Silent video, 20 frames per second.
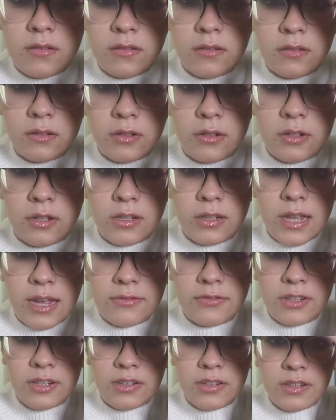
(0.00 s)
Lunar
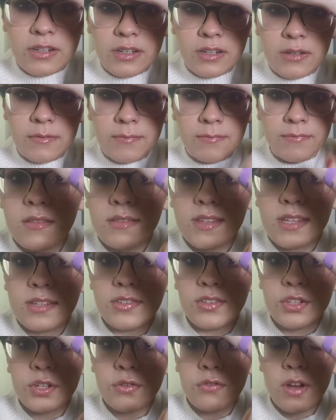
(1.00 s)
Lavender.
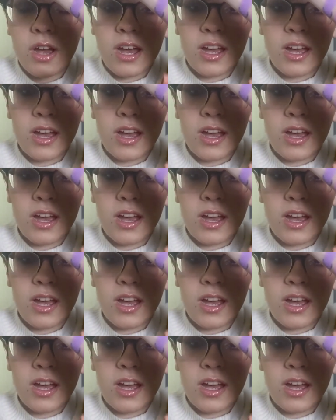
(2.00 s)
These two